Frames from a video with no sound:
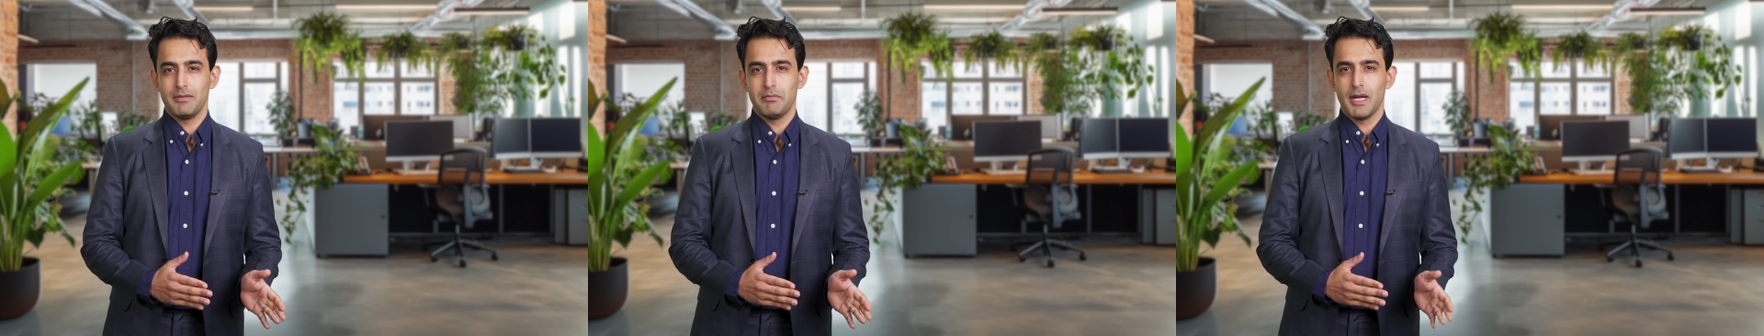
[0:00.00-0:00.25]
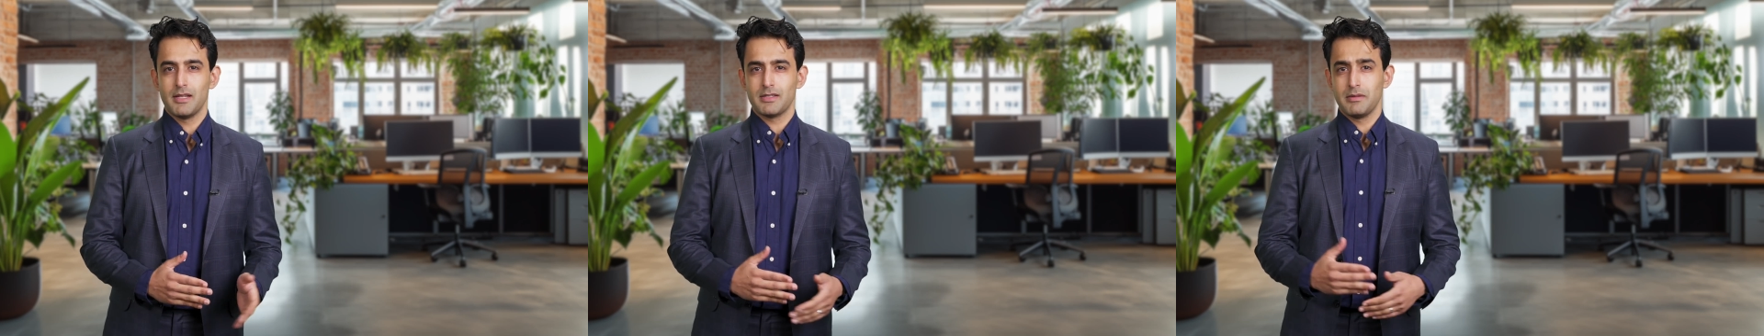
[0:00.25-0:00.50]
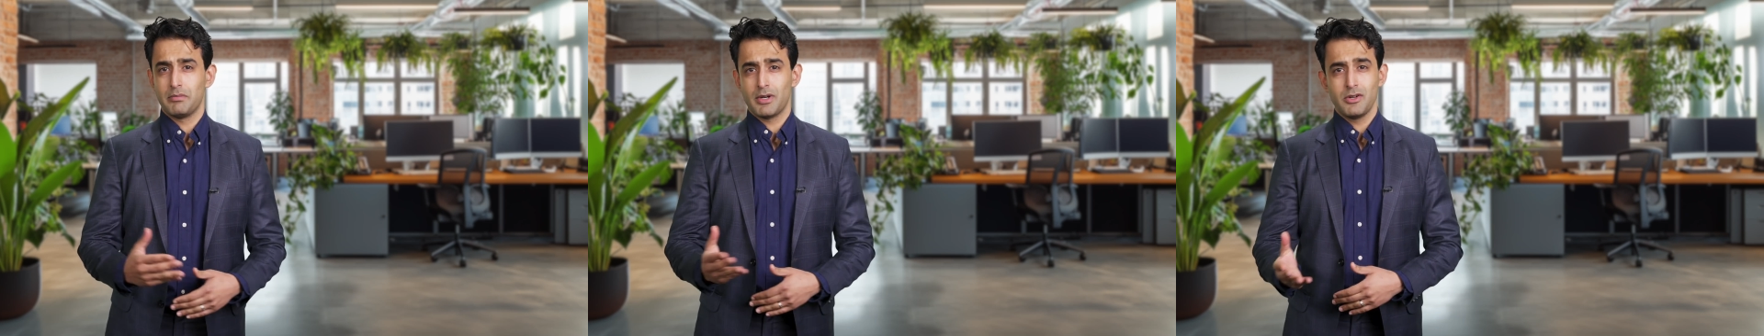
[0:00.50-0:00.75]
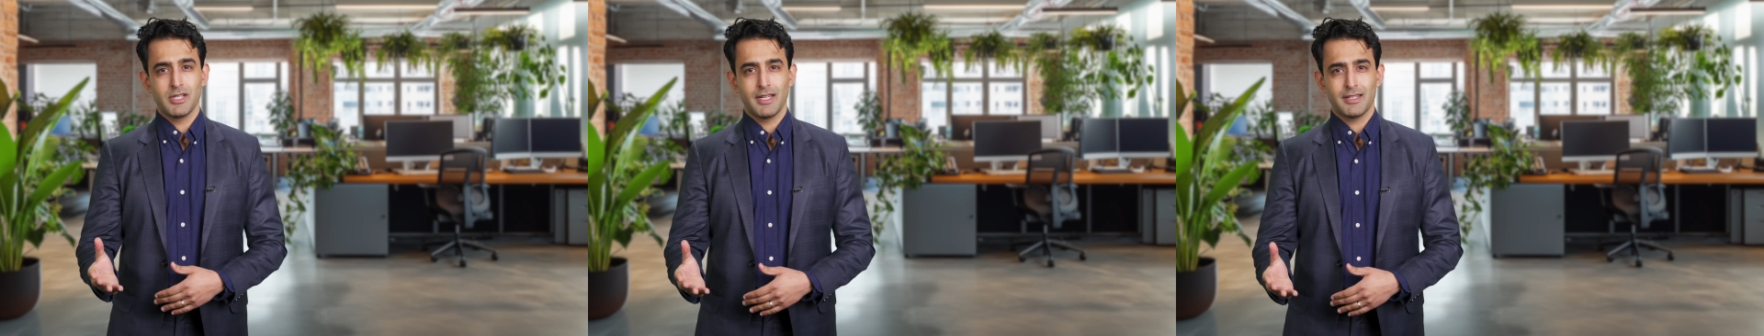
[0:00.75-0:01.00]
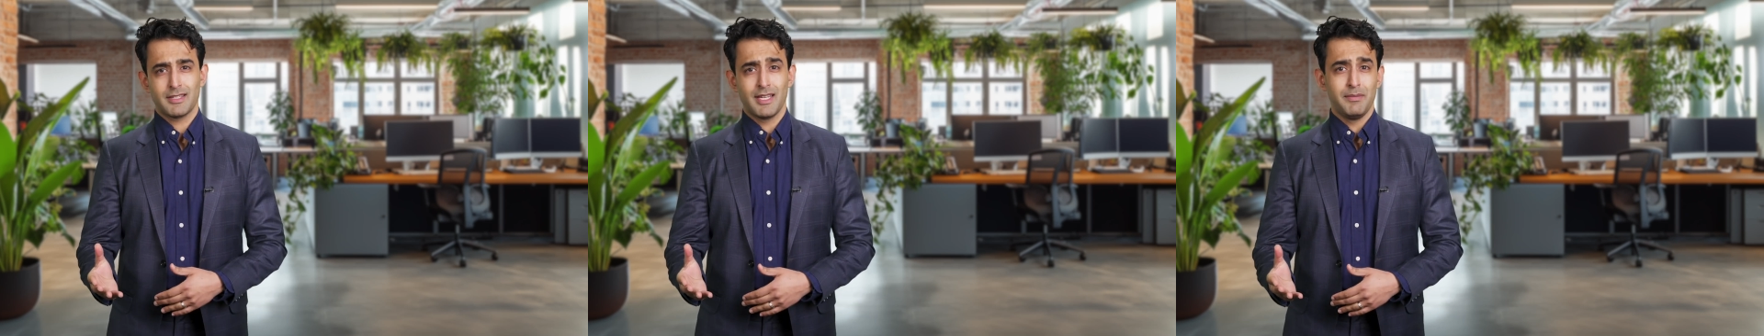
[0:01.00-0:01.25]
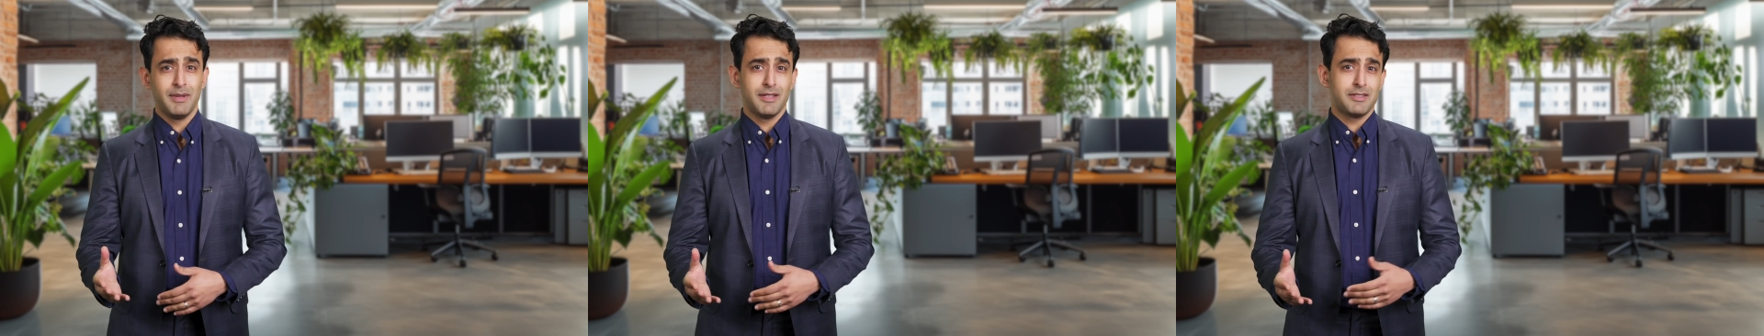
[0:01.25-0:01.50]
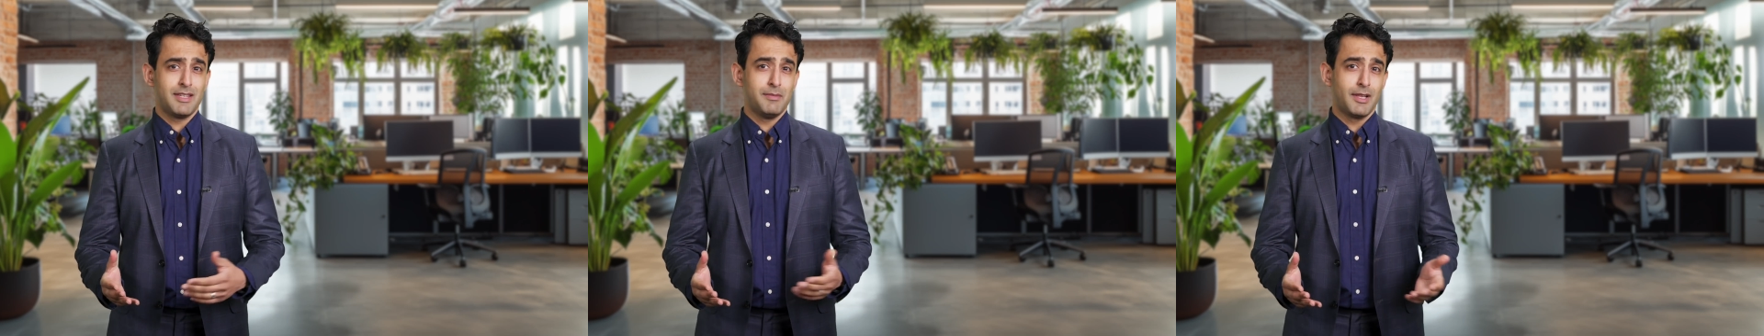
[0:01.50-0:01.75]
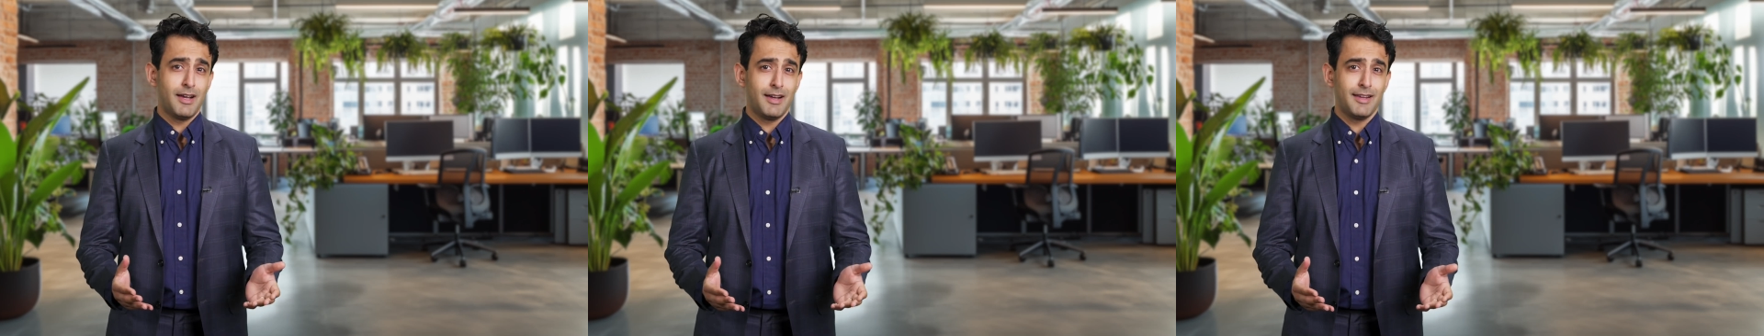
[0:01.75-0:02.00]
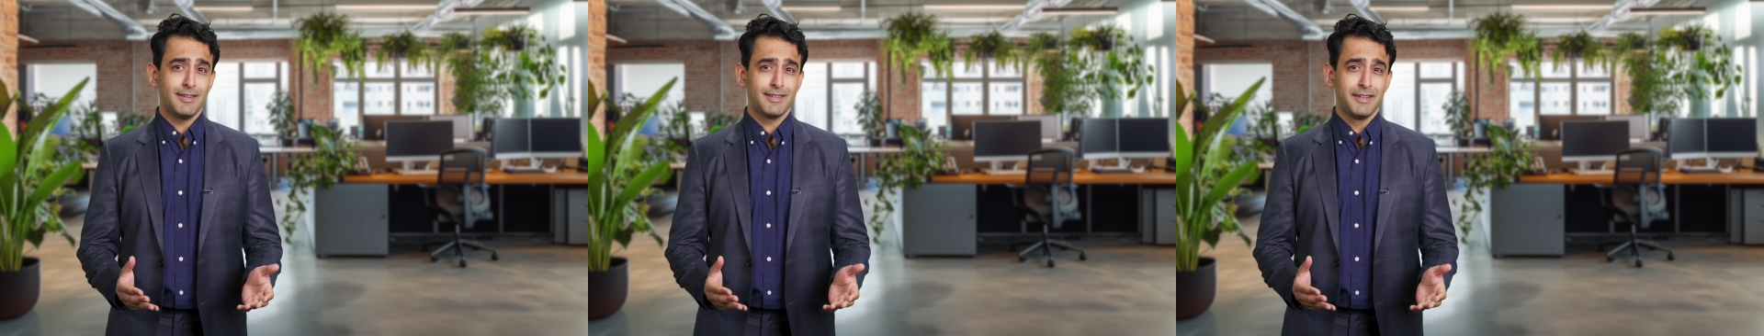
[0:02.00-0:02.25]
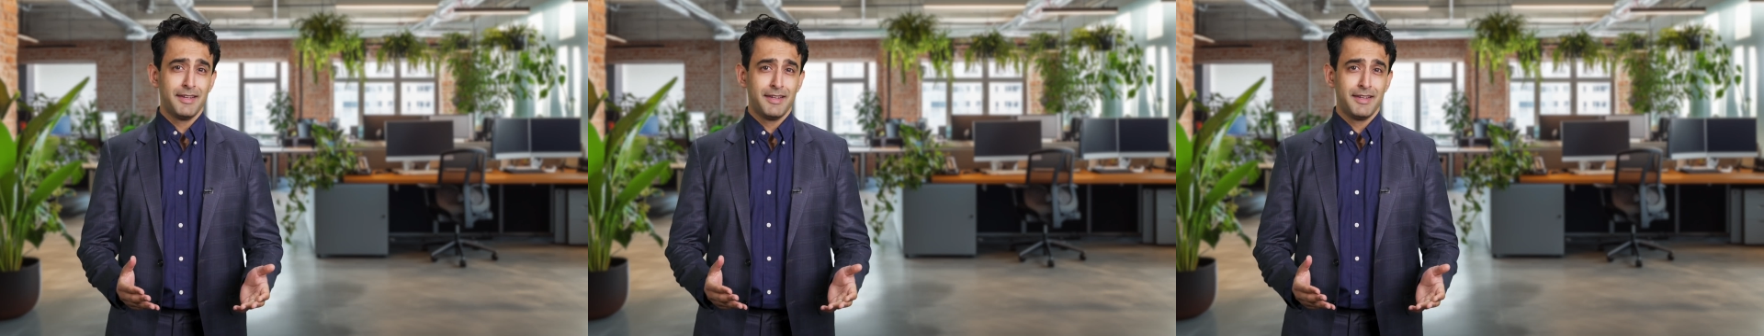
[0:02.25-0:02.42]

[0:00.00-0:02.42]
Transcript: balancing projects, keeping the team aligned,